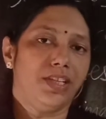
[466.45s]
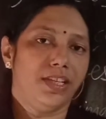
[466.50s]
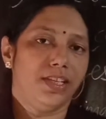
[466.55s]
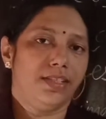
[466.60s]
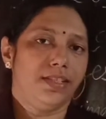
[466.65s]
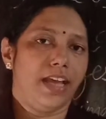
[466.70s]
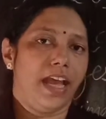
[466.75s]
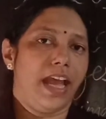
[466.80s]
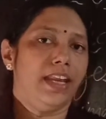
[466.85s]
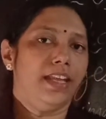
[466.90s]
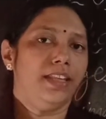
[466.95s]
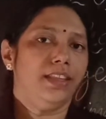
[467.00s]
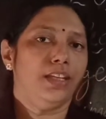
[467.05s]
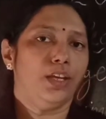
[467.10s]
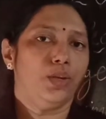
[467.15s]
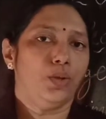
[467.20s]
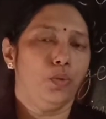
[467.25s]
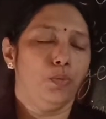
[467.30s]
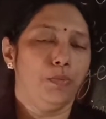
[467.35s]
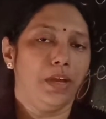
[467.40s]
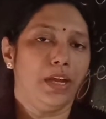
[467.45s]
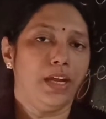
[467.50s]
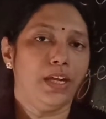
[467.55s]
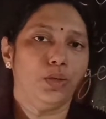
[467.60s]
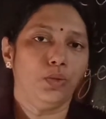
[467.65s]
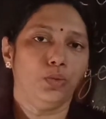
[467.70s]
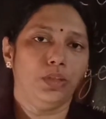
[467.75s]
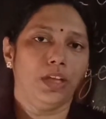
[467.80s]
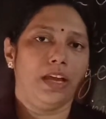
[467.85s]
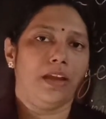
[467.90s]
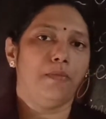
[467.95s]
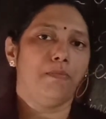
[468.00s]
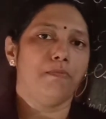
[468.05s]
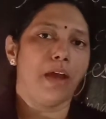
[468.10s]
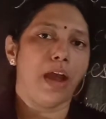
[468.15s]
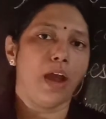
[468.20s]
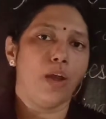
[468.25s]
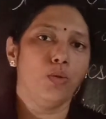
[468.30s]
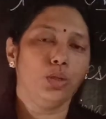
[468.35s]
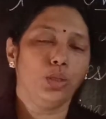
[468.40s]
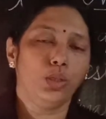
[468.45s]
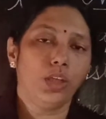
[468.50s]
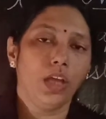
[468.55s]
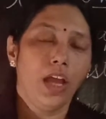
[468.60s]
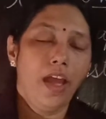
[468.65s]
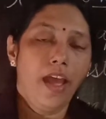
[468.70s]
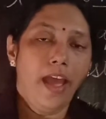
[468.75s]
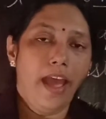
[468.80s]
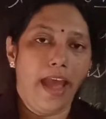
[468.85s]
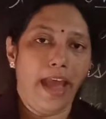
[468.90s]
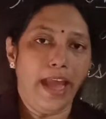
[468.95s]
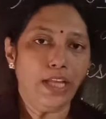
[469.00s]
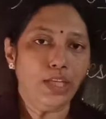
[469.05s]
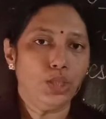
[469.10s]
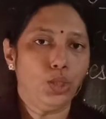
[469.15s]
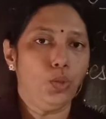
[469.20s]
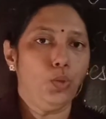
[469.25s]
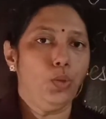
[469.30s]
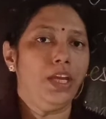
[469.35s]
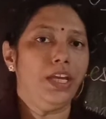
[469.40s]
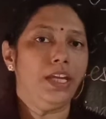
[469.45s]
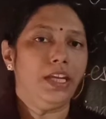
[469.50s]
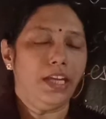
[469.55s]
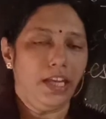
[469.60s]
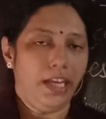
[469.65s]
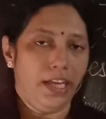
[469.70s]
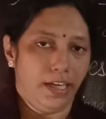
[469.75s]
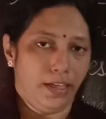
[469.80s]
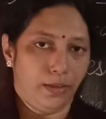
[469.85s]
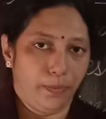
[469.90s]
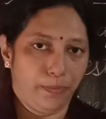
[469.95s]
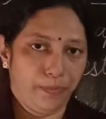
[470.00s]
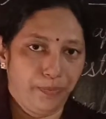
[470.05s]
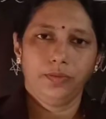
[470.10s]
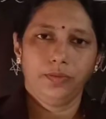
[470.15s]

is there in the rumen to their mouth and chewing it.